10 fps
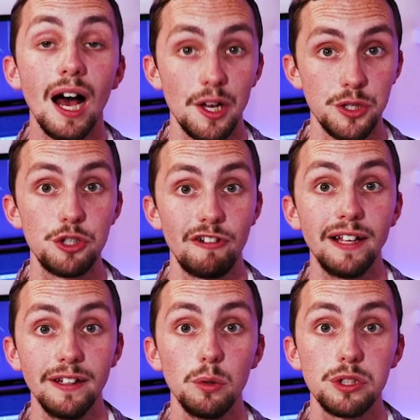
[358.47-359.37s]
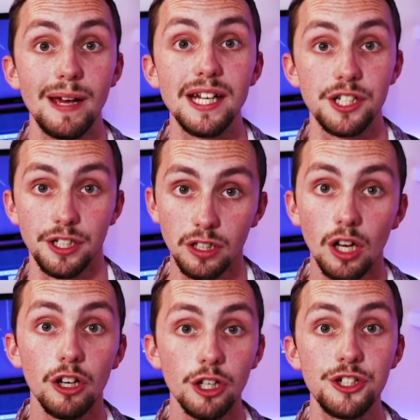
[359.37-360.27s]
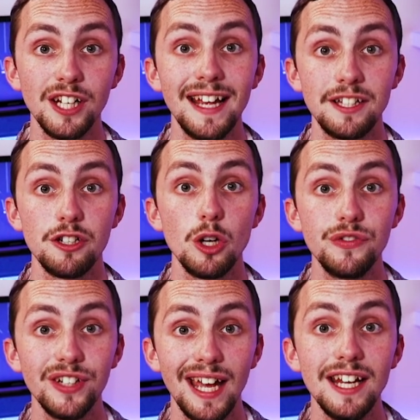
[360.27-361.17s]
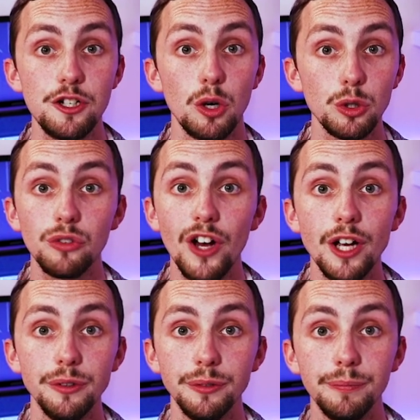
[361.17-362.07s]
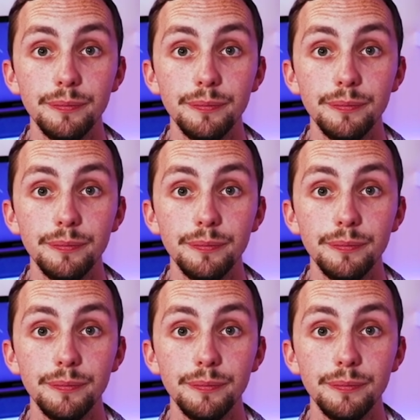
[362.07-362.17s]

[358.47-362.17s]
As you trigger the automation, you should get a notification on your phone.